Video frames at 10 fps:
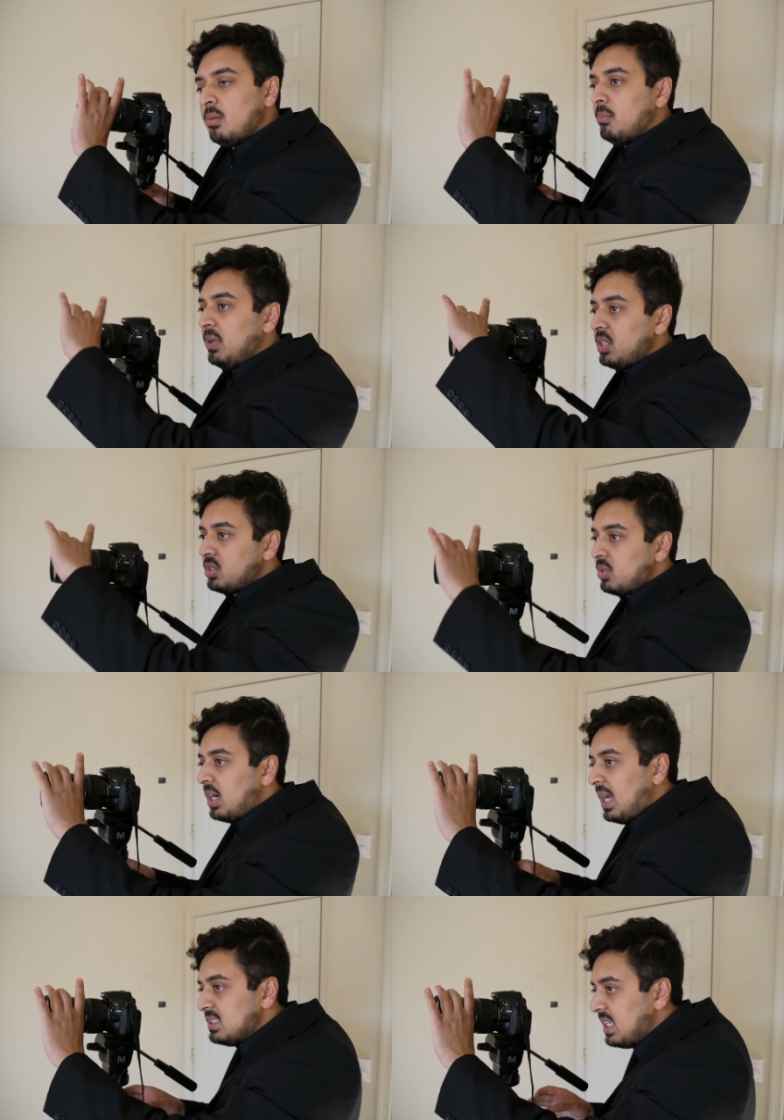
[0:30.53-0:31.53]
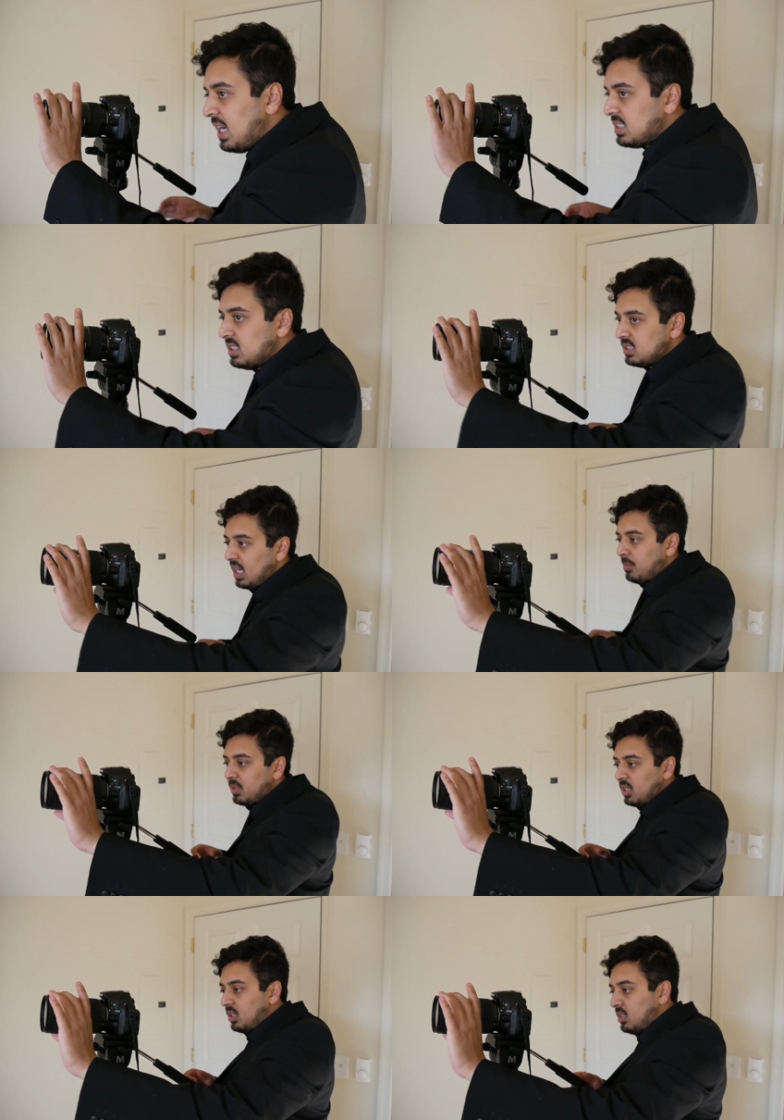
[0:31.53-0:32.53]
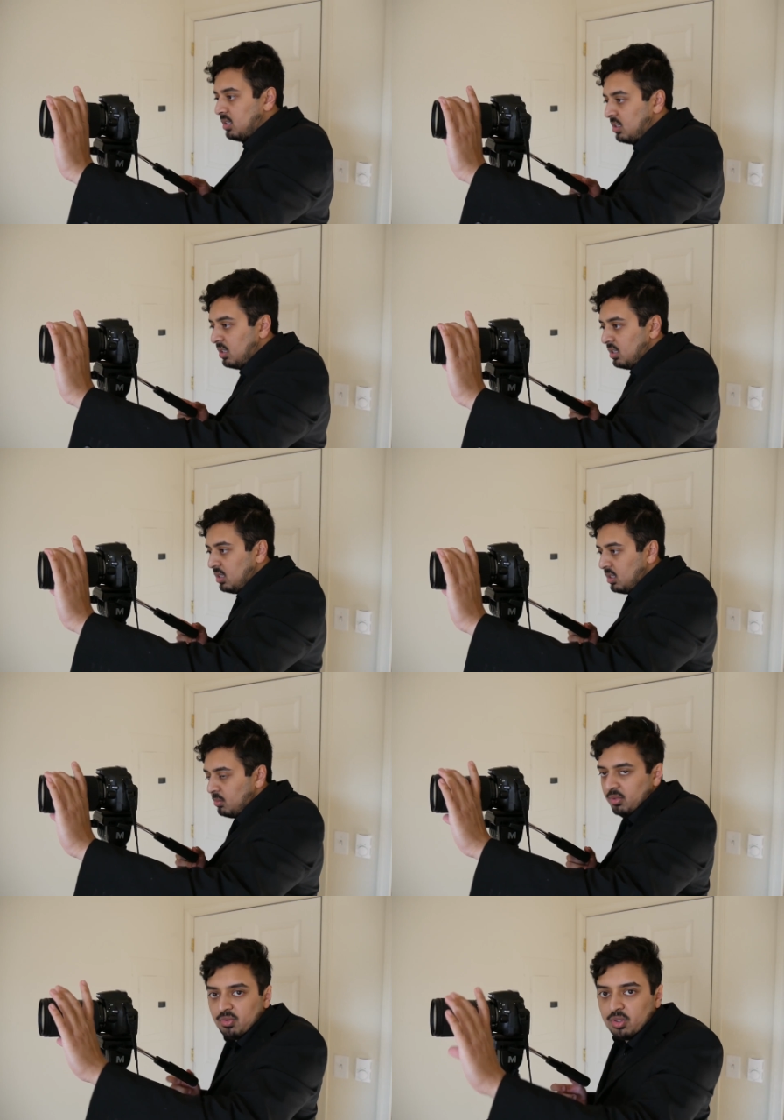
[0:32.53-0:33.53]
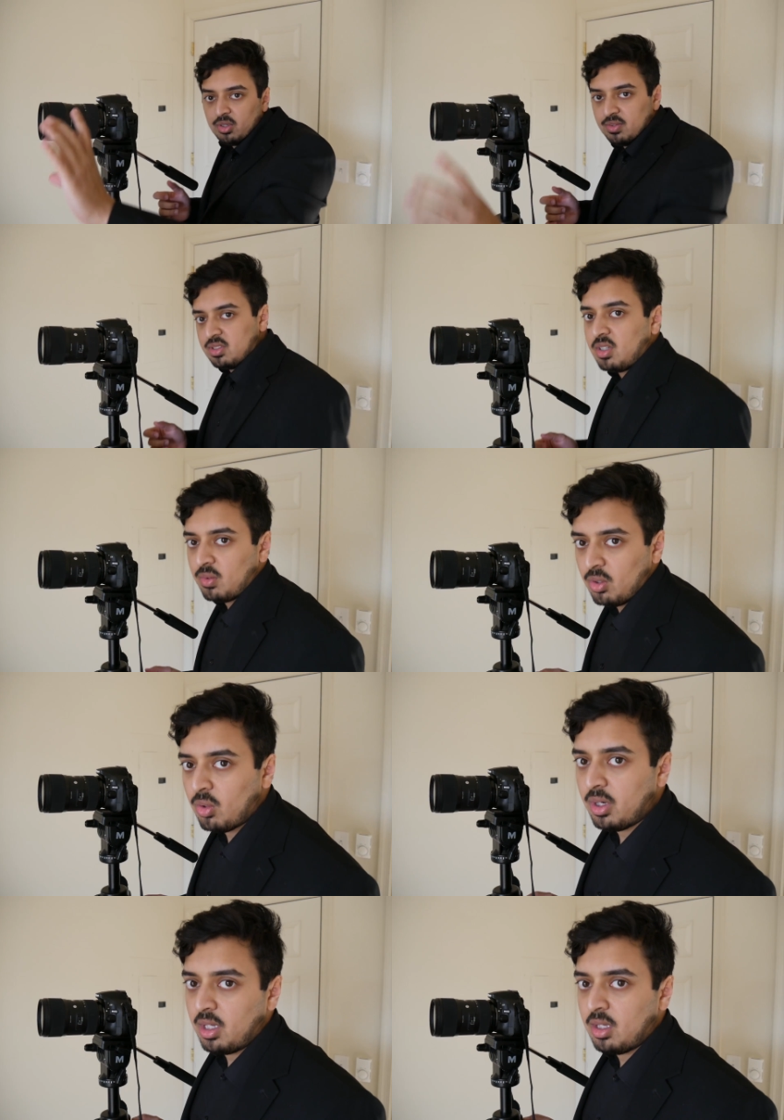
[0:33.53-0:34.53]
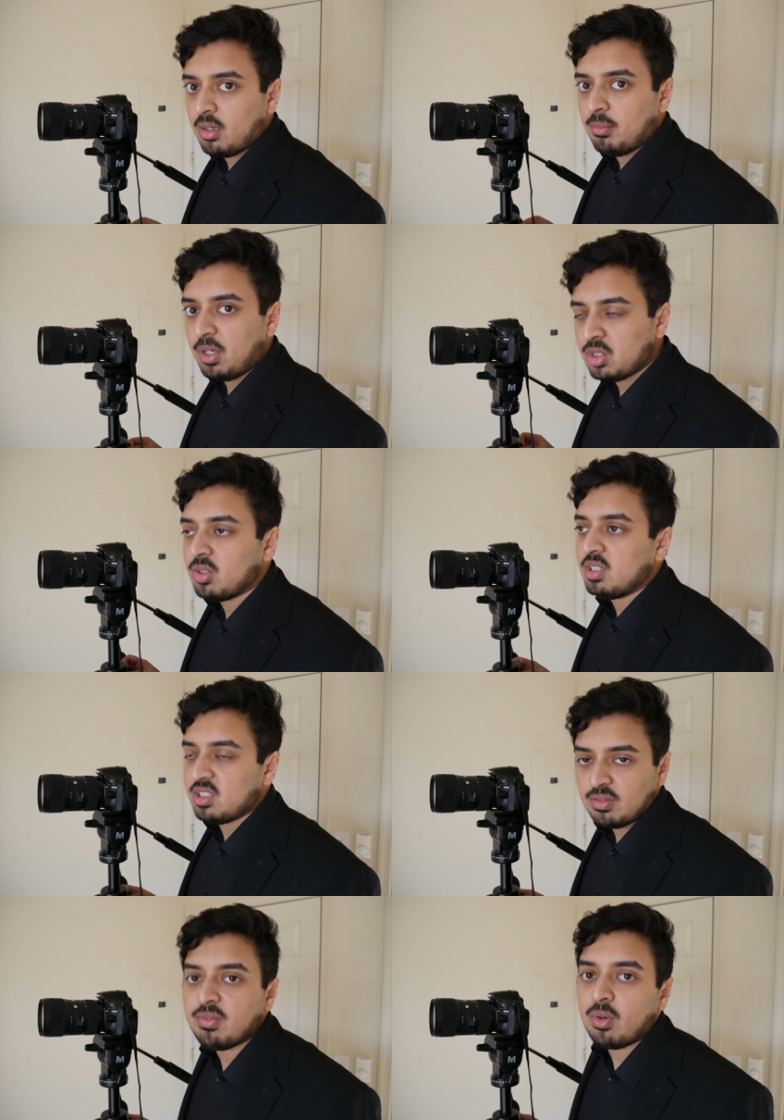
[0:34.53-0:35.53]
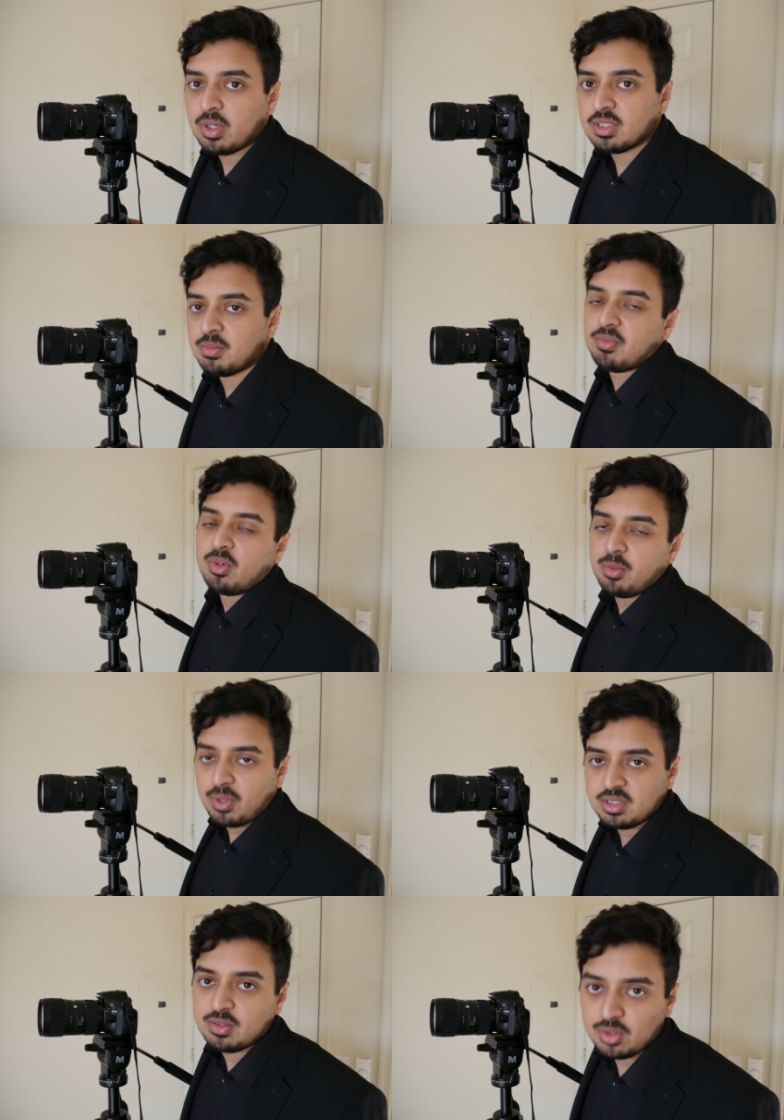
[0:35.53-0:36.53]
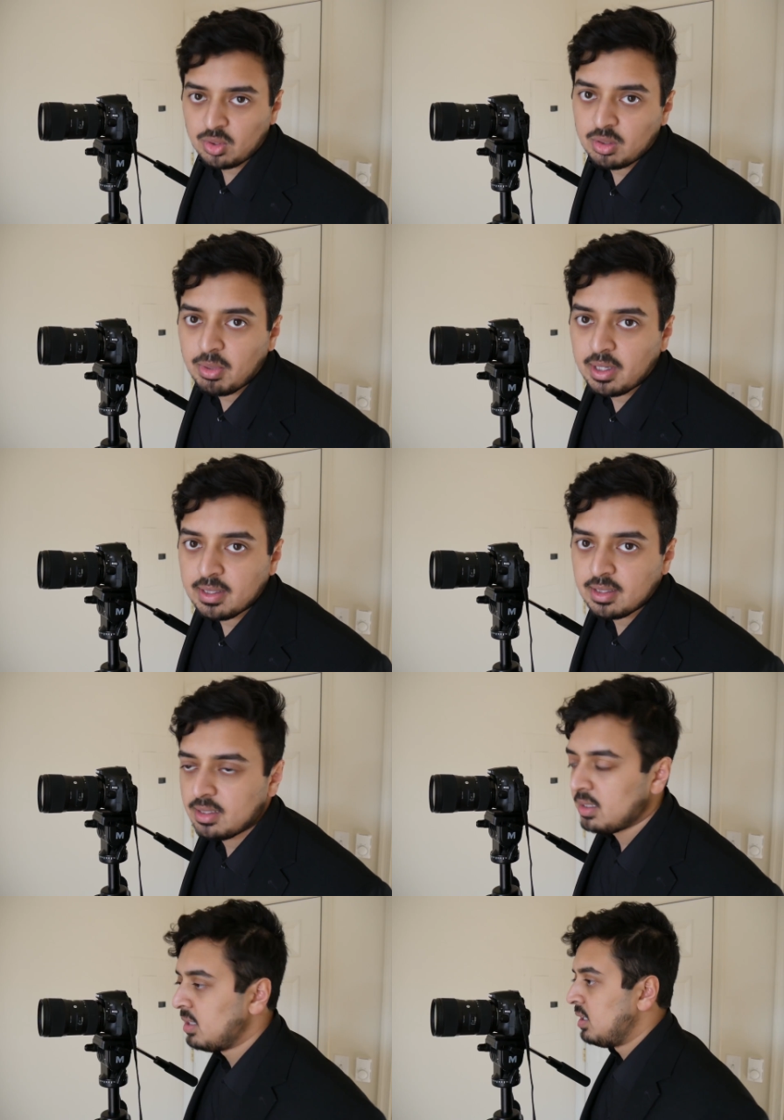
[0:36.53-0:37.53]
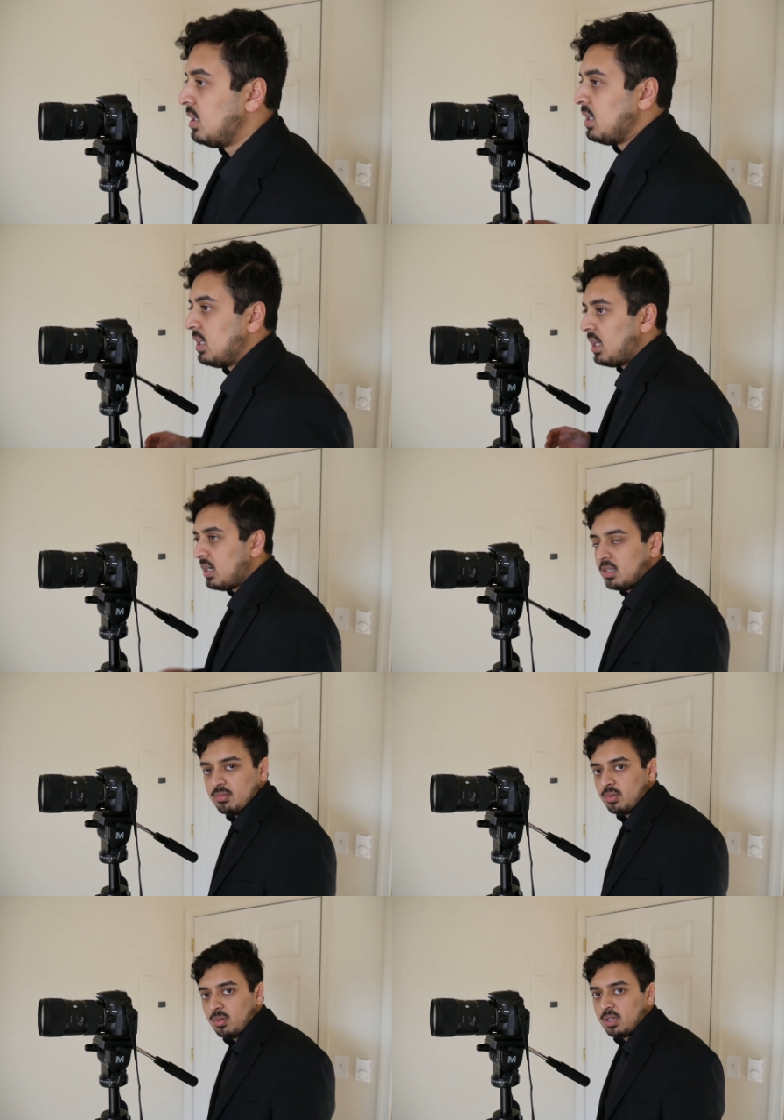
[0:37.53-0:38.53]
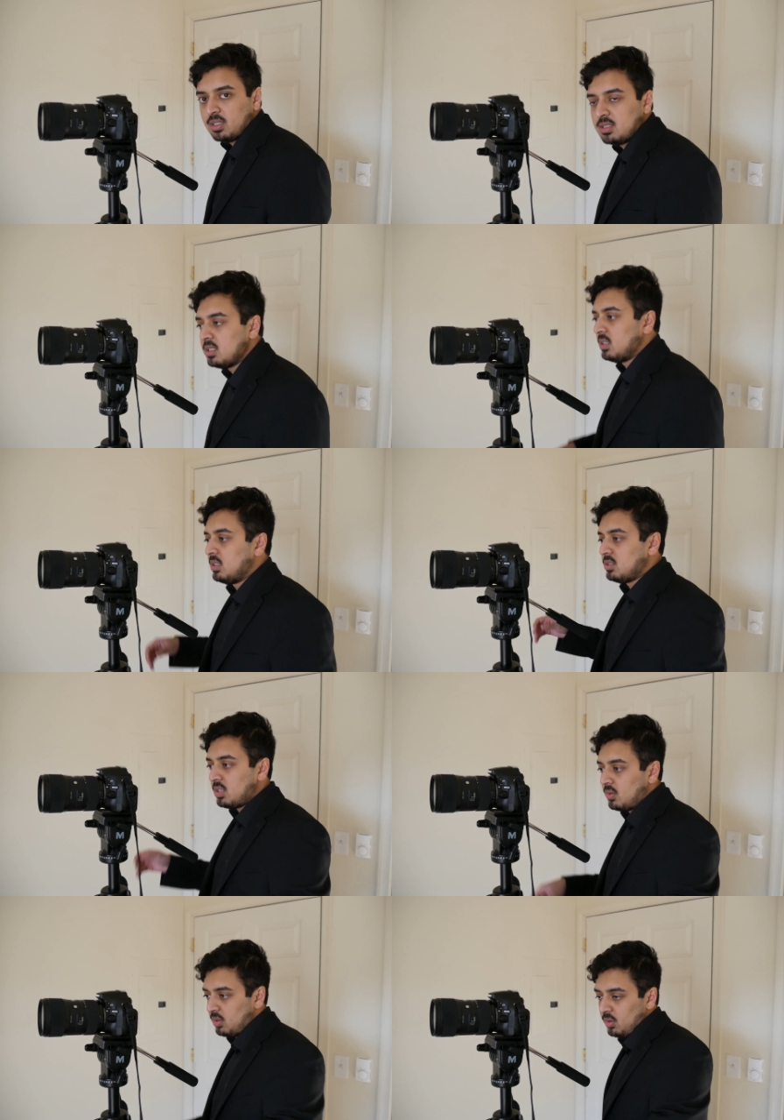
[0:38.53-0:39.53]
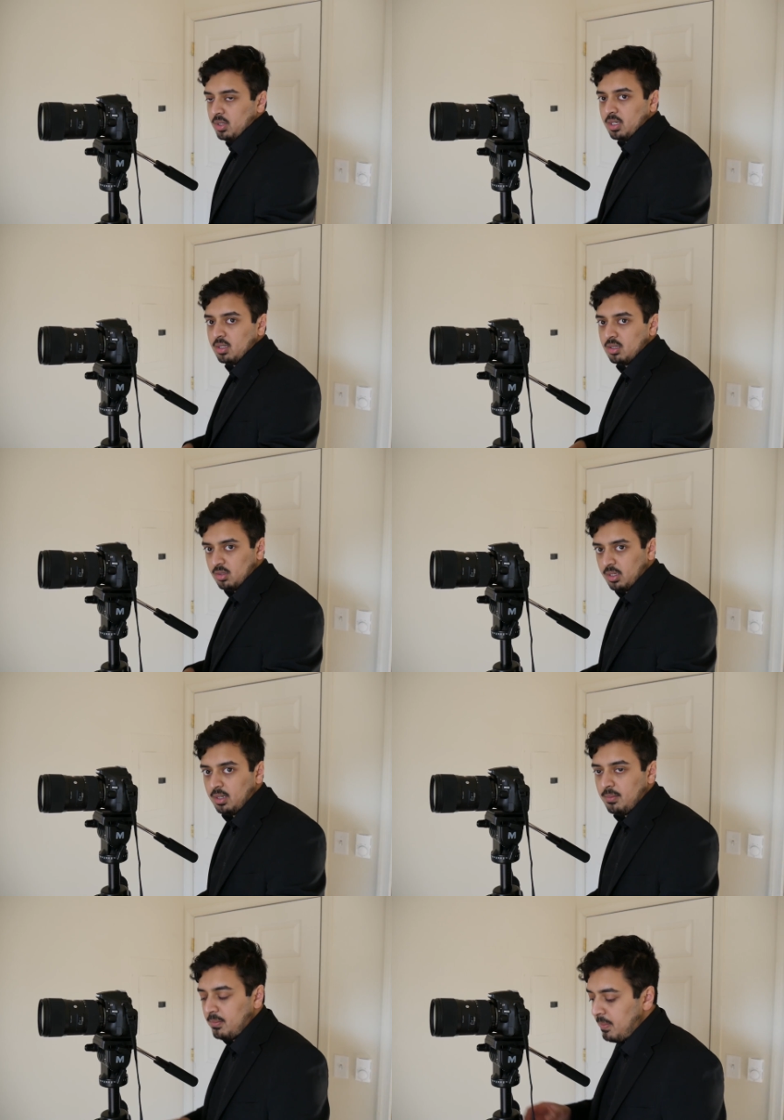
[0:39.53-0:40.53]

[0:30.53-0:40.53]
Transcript: Make sure as the action is happening, before you even start recording, make sure it's in focus before you press the record button. Get it in focus, start recording, okay?